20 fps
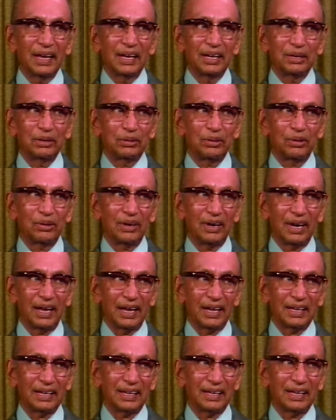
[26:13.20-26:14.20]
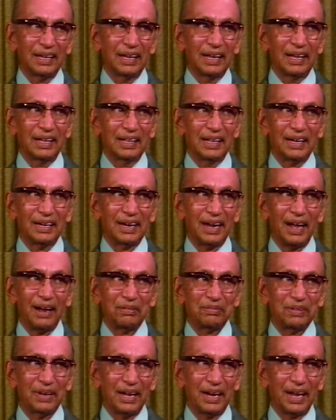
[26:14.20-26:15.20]
told us that
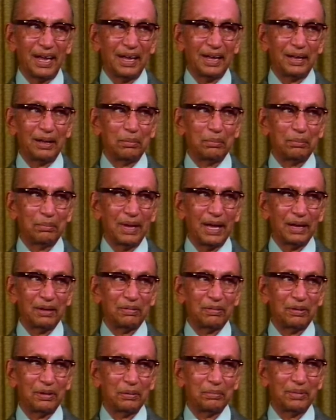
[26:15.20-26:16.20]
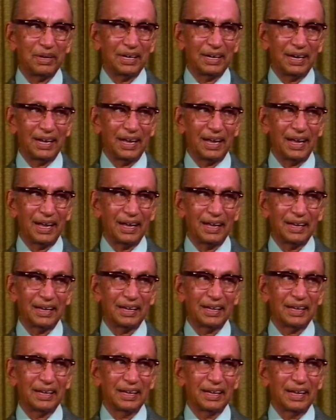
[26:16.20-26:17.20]
after I come back from India,
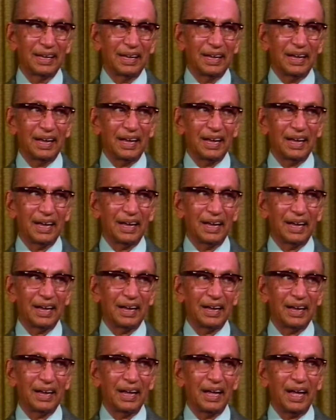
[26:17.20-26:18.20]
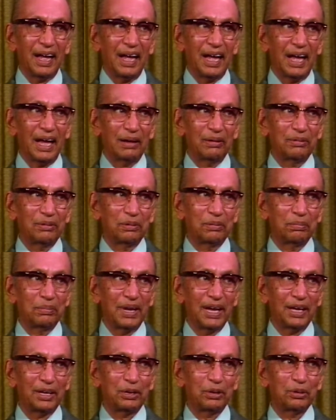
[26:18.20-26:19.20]
I would
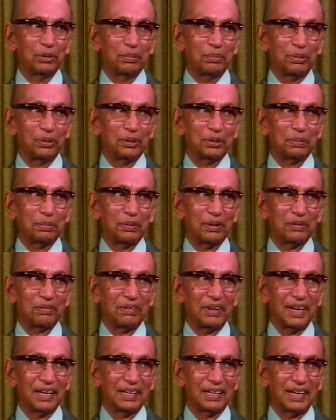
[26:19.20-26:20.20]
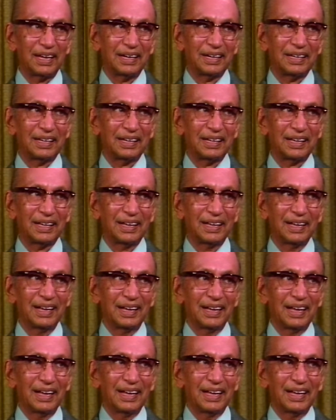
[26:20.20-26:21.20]
make you both professors
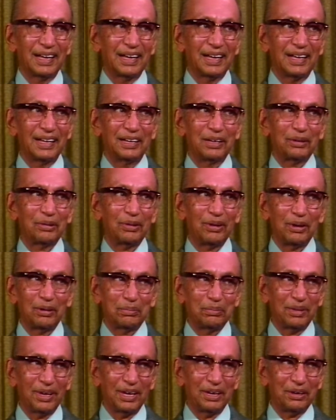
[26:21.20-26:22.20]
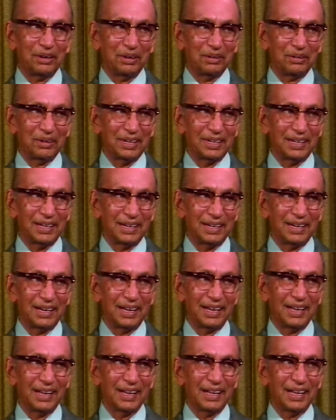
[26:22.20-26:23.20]
in the Columbia
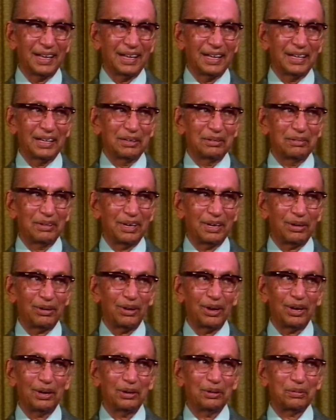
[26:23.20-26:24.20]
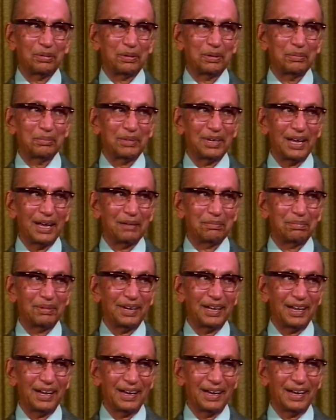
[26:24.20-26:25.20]
University. We'll call you from Chapel
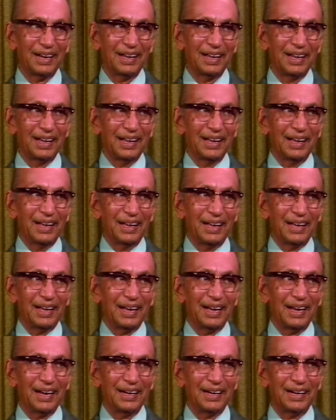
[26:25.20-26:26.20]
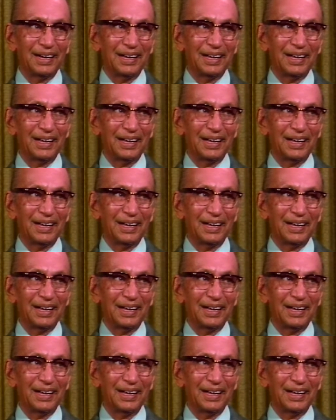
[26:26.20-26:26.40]
Hill. And